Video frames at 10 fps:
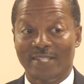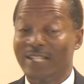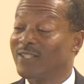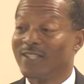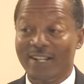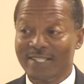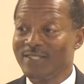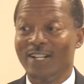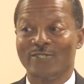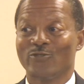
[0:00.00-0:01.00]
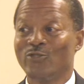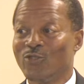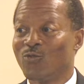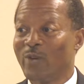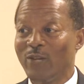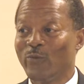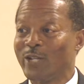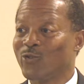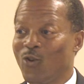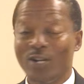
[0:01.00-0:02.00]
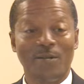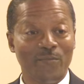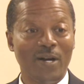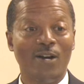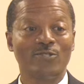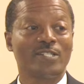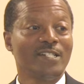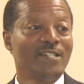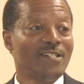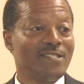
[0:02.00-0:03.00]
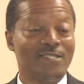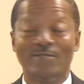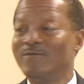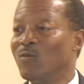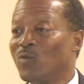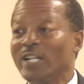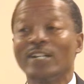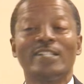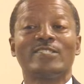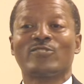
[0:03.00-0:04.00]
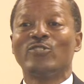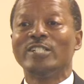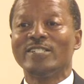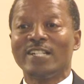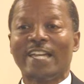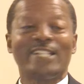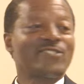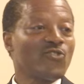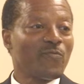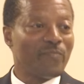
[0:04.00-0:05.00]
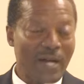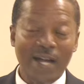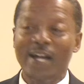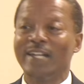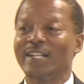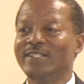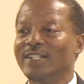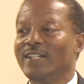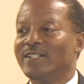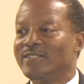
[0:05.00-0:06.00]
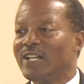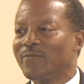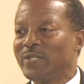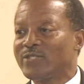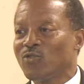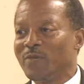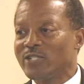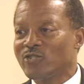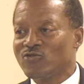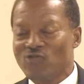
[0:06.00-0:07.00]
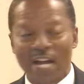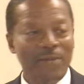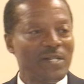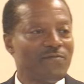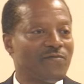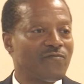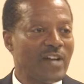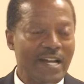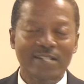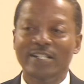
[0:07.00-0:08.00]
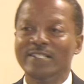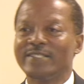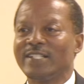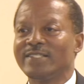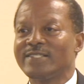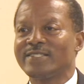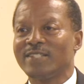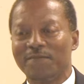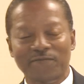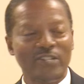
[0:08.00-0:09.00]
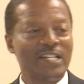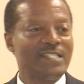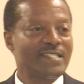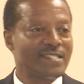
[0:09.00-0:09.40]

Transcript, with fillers: It does not. You know, when we talk about the world is going to get so bad and There'll be so much crime and violence and suffering and